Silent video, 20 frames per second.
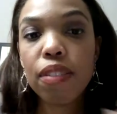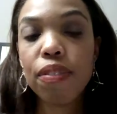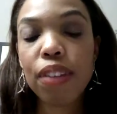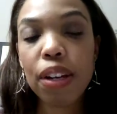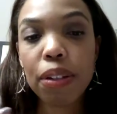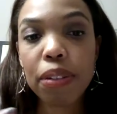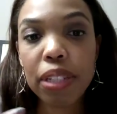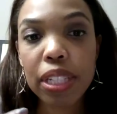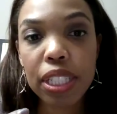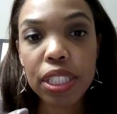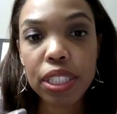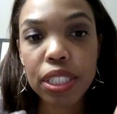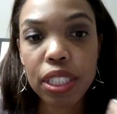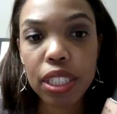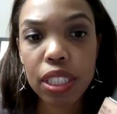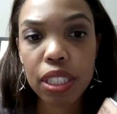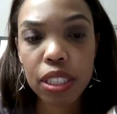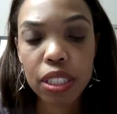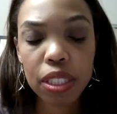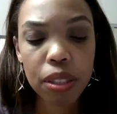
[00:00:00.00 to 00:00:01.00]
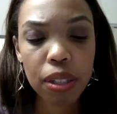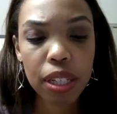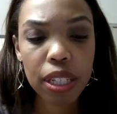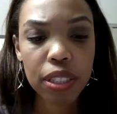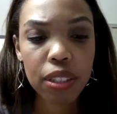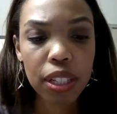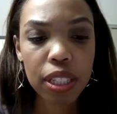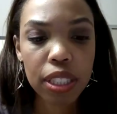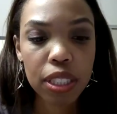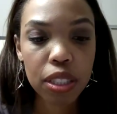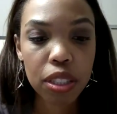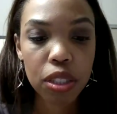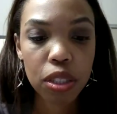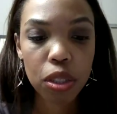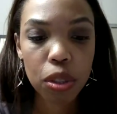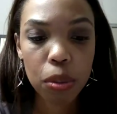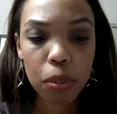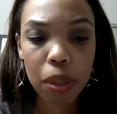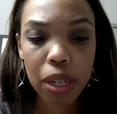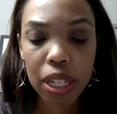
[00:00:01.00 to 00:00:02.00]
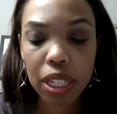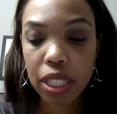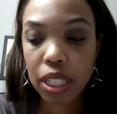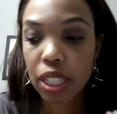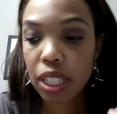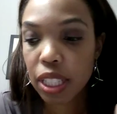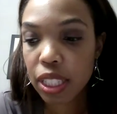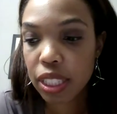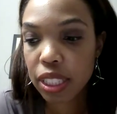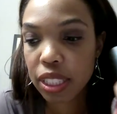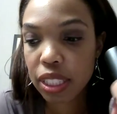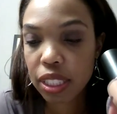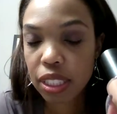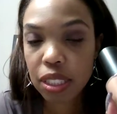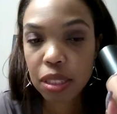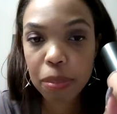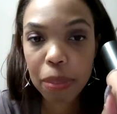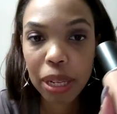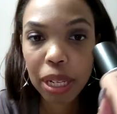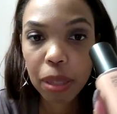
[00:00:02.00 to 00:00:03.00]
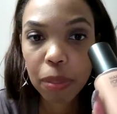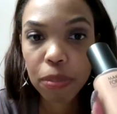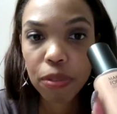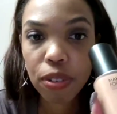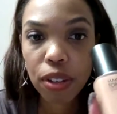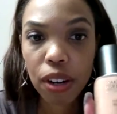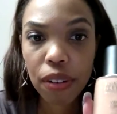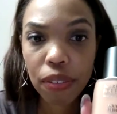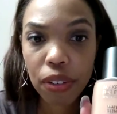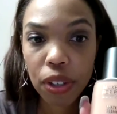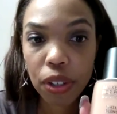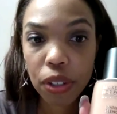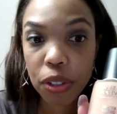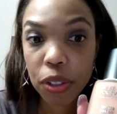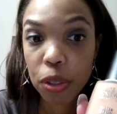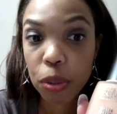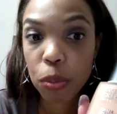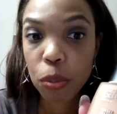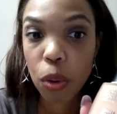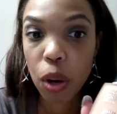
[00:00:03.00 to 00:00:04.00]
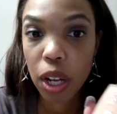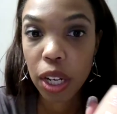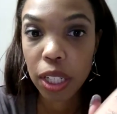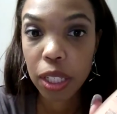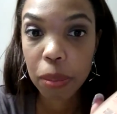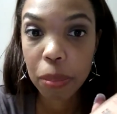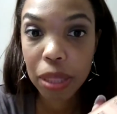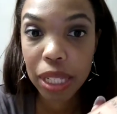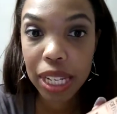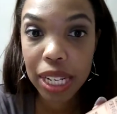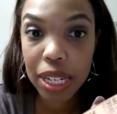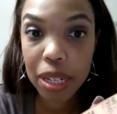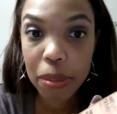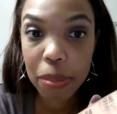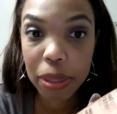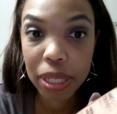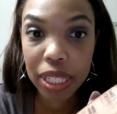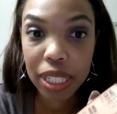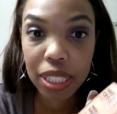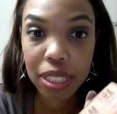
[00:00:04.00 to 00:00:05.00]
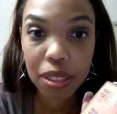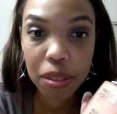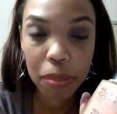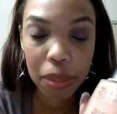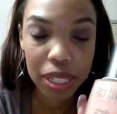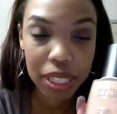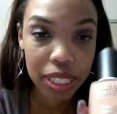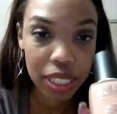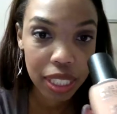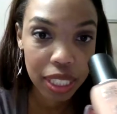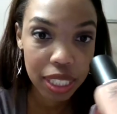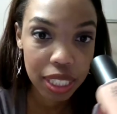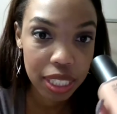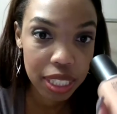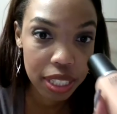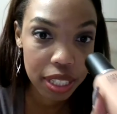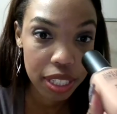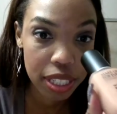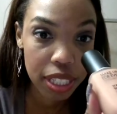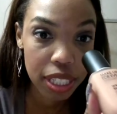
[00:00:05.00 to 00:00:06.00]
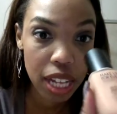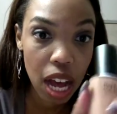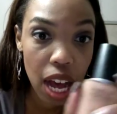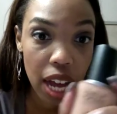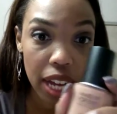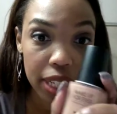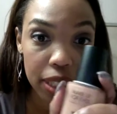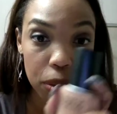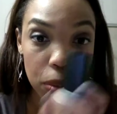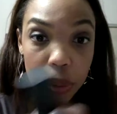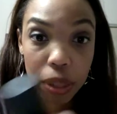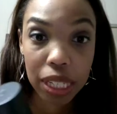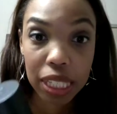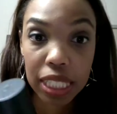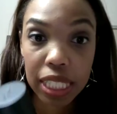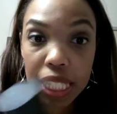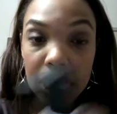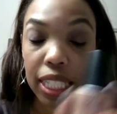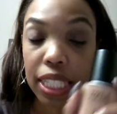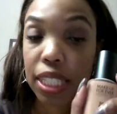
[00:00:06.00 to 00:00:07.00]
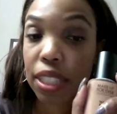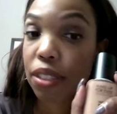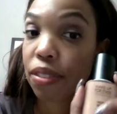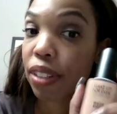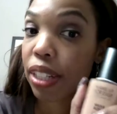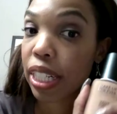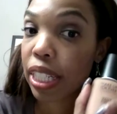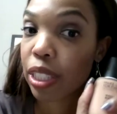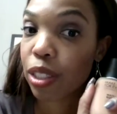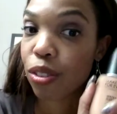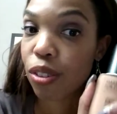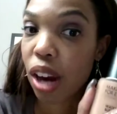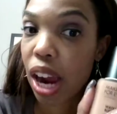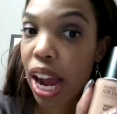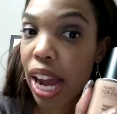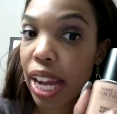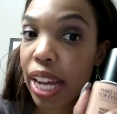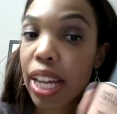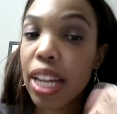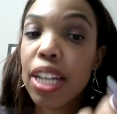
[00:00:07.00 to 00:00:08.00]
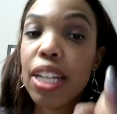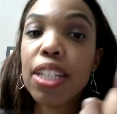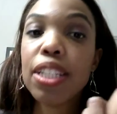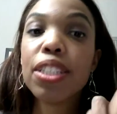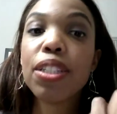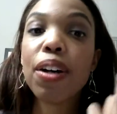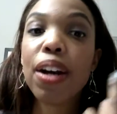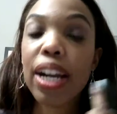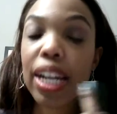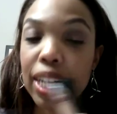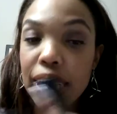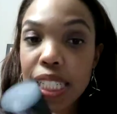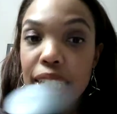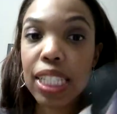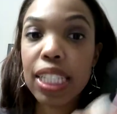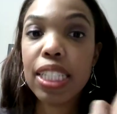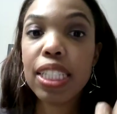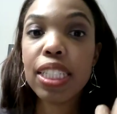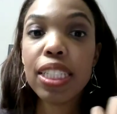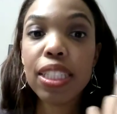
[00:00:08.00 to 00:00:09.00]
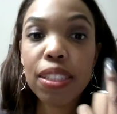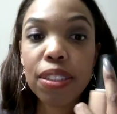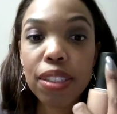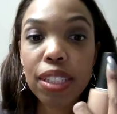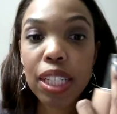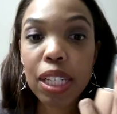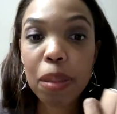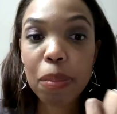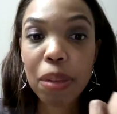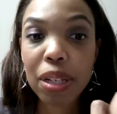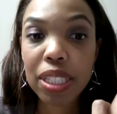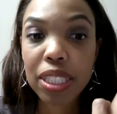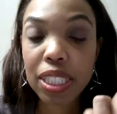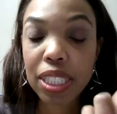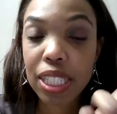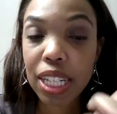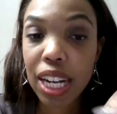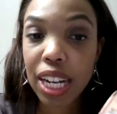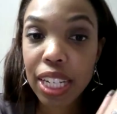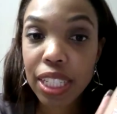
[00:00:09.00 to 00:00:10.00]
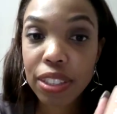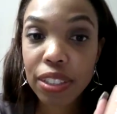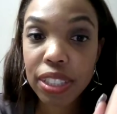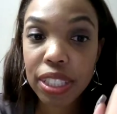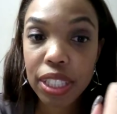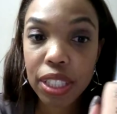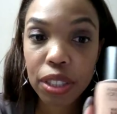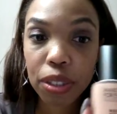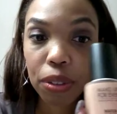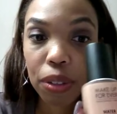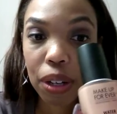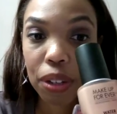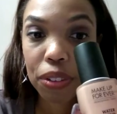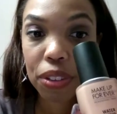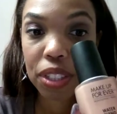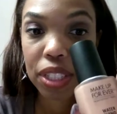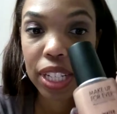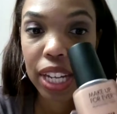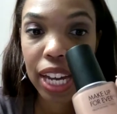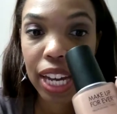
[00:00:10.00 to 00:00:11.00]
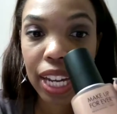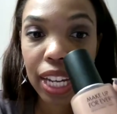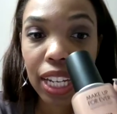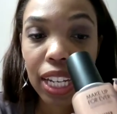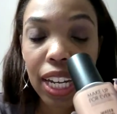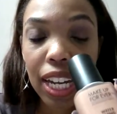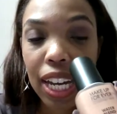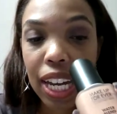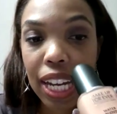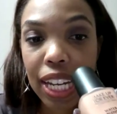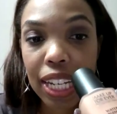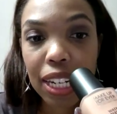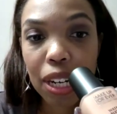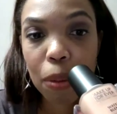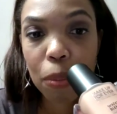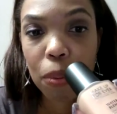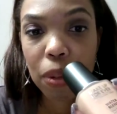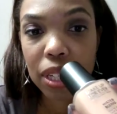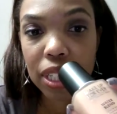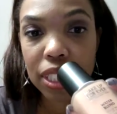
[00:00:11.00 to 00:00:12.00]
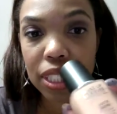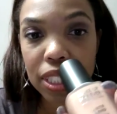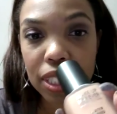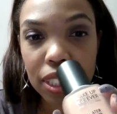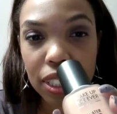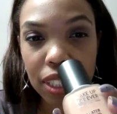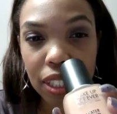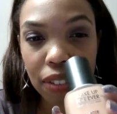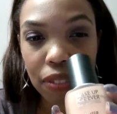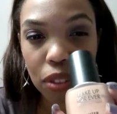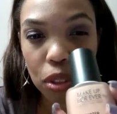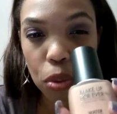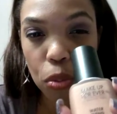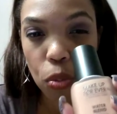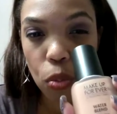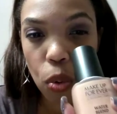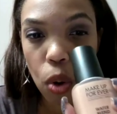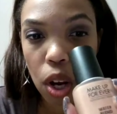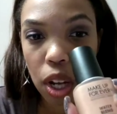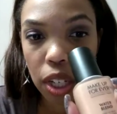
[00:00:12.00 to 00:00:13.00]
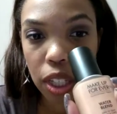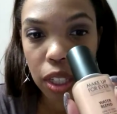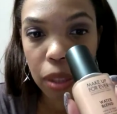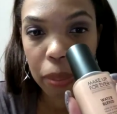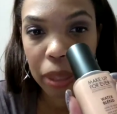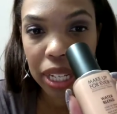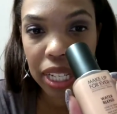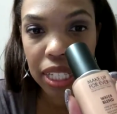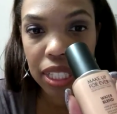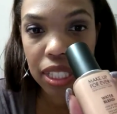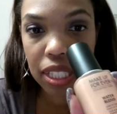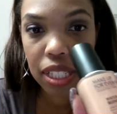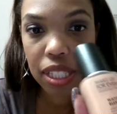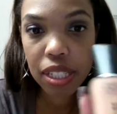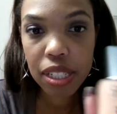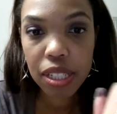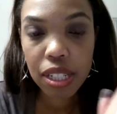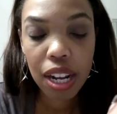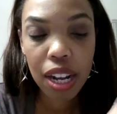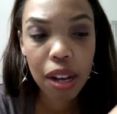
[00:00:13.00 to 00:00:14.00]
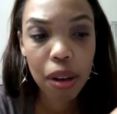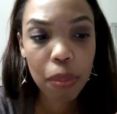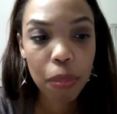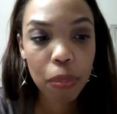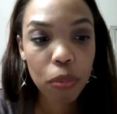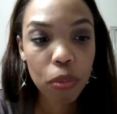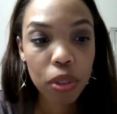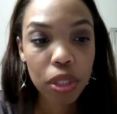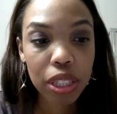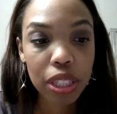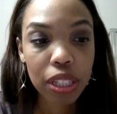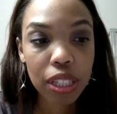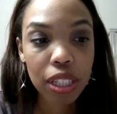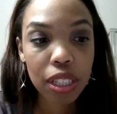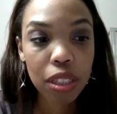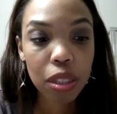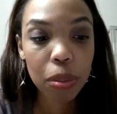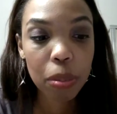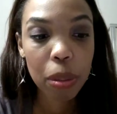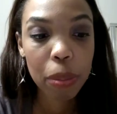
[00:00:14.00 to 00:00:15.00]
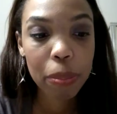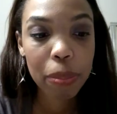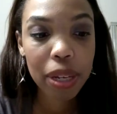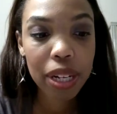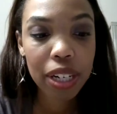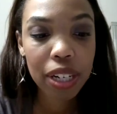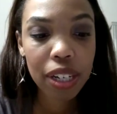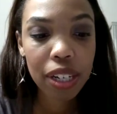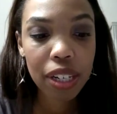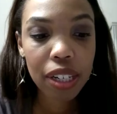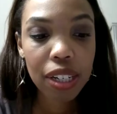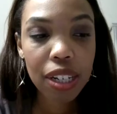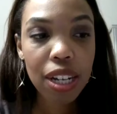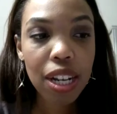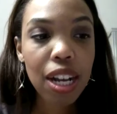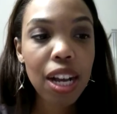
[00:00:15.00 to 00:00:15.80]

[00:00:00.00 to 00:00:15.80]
foundation. So I tried this new one. This is Makeup Forever, their water blend, because my skin is not oily. It is very dry. So I need to keep my skin hydrated throughout the day. And I wanted to see if this water-based would look a little bit better.